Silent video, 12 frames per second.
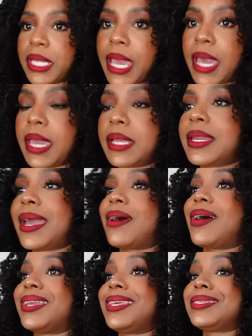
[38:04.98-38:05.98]
that and now
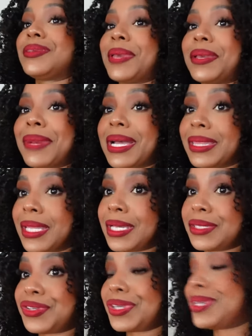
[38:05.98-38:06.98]
I need to make my
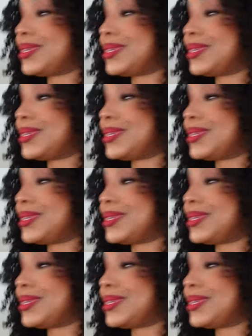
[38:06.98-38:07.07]
lunch. It